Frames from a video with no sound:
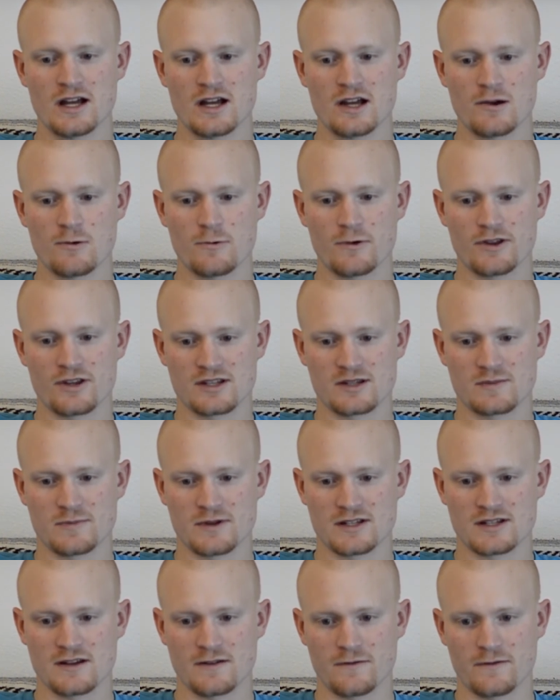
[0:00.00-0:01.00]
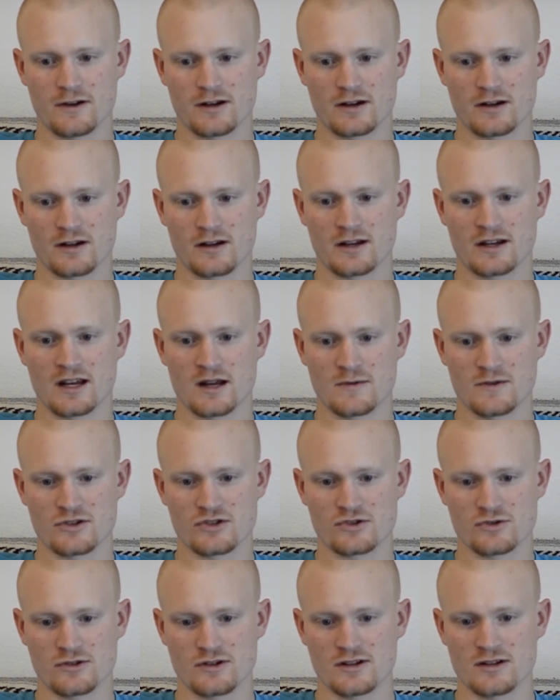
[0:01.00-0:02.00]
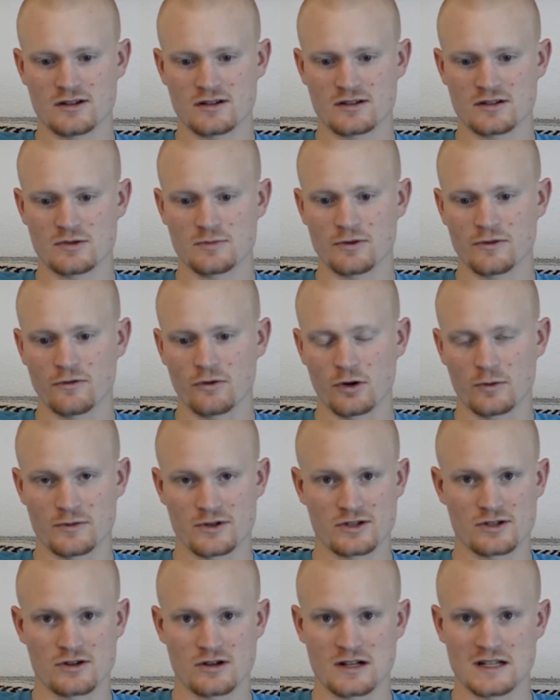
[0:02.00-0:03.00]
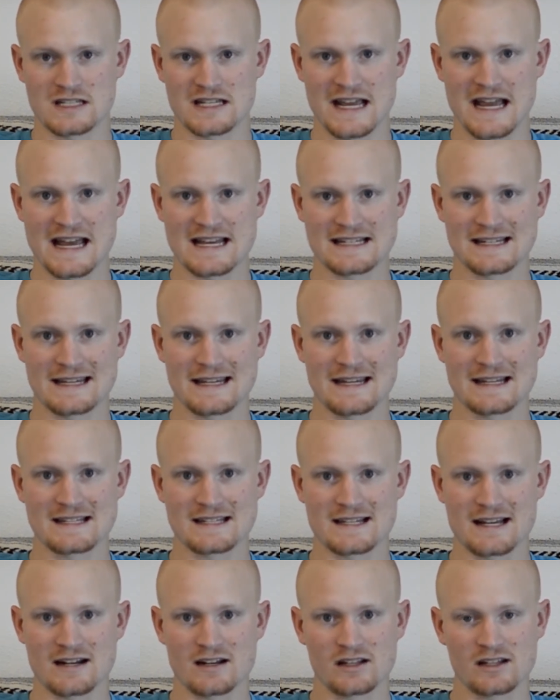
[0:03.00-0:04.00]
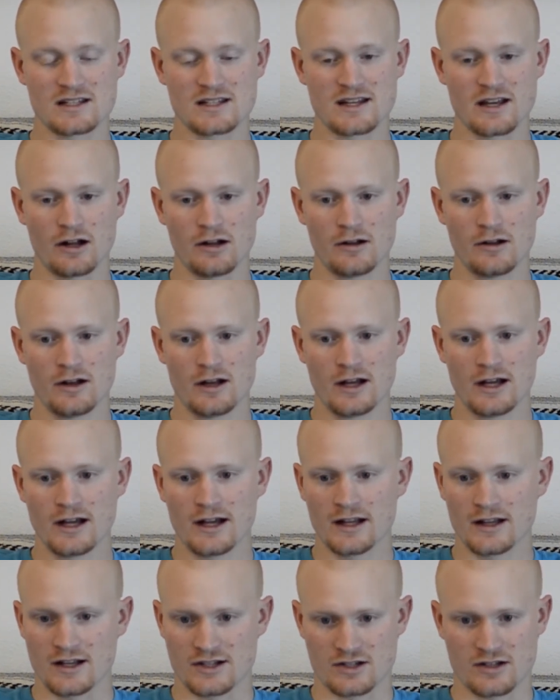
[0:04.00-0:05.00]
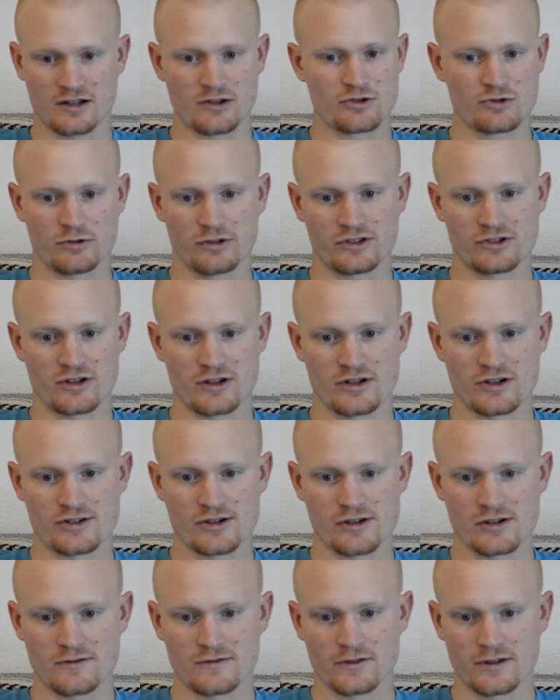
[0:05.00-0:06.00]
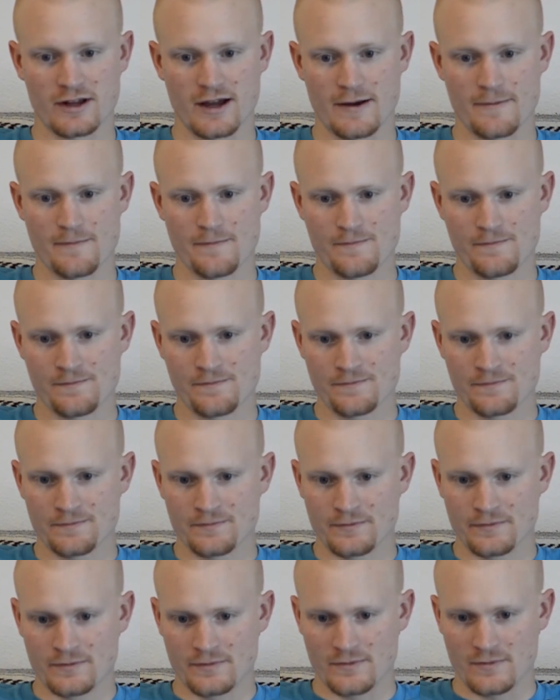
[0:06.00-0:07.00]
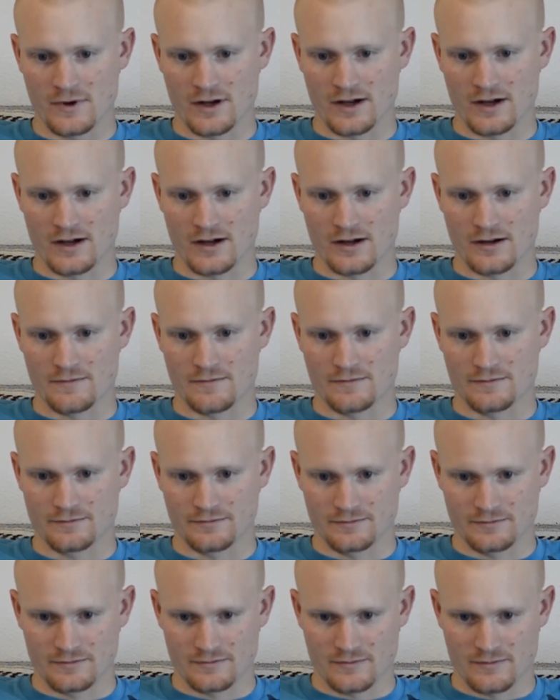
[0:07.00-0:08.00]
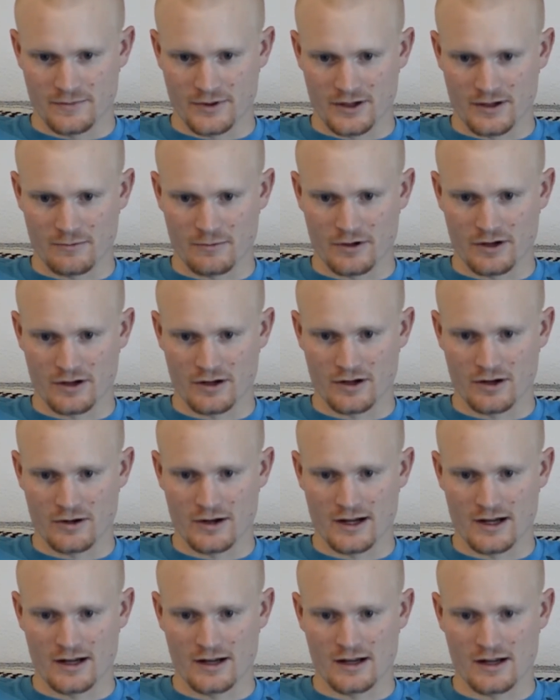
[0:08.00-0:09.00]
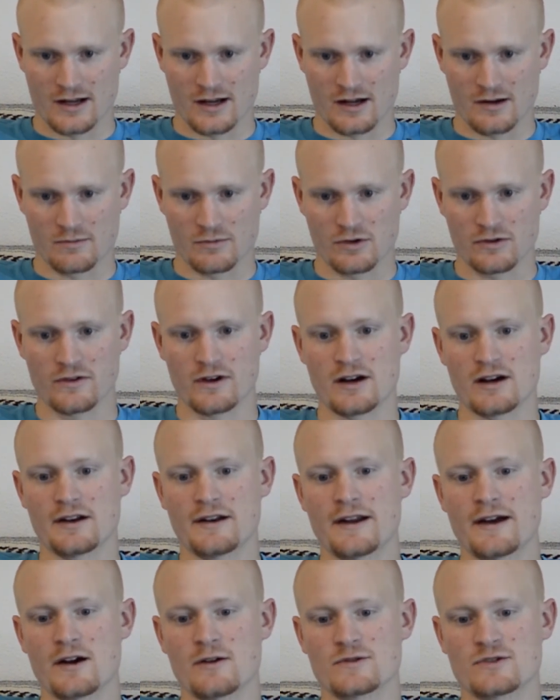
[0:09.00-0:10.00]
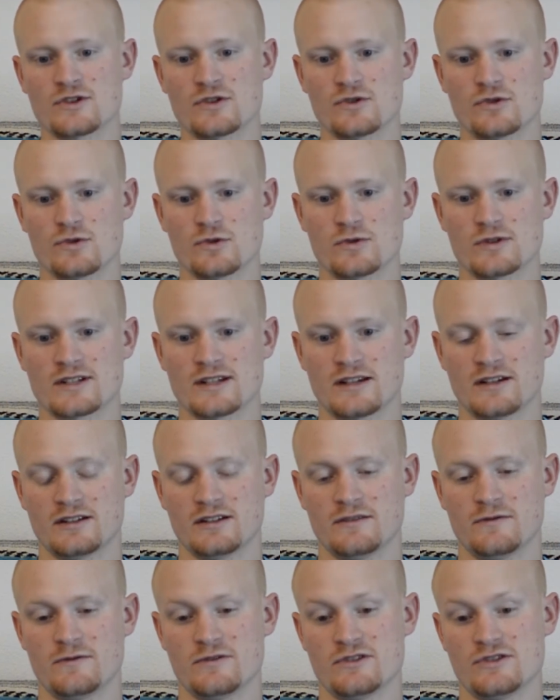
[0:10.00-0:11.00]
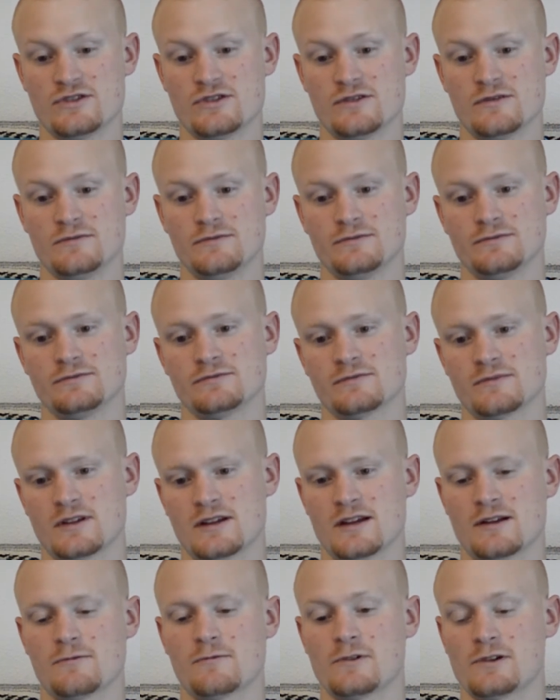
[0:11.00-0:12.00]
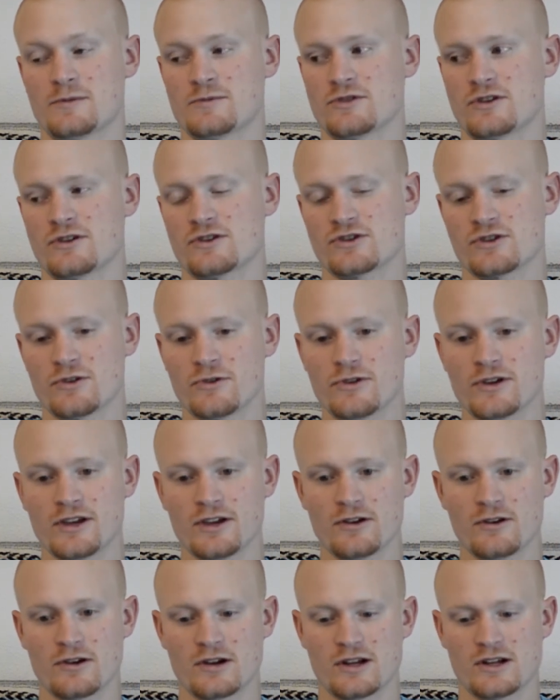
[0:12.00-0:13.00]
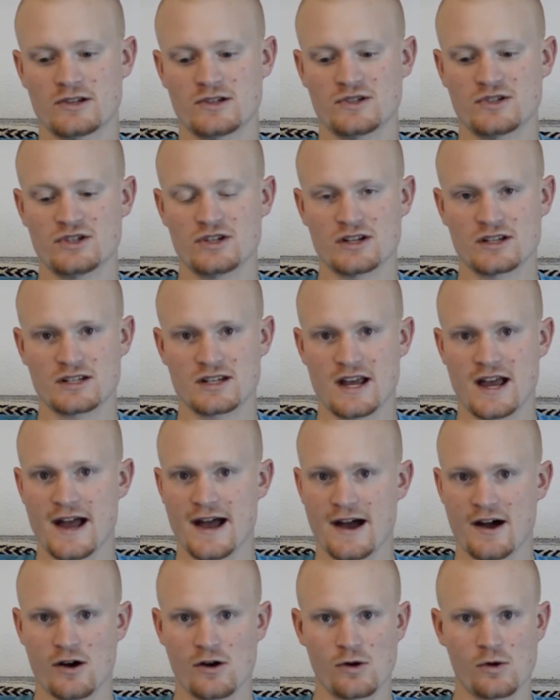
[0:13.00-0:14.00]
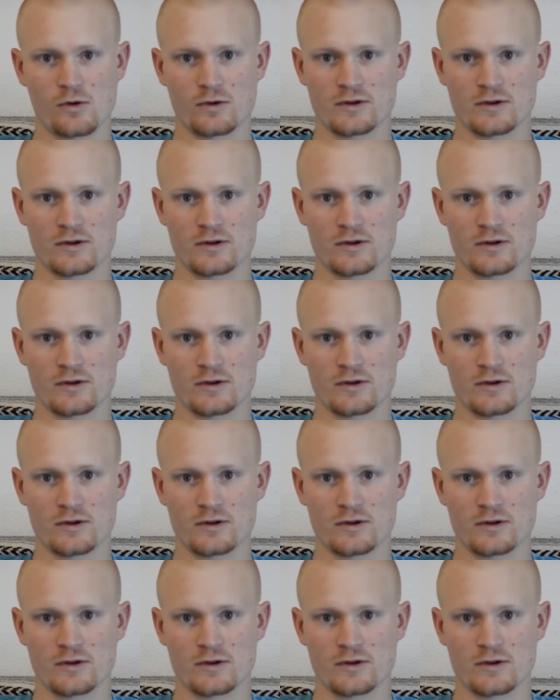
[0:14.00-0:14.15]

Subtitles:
with specific chemistry to perform a certain task inside of the cell. That's all I was really trying to show you for that. But we're going to go ahead and move on now to cell division. And what I'm trying to show you here is just how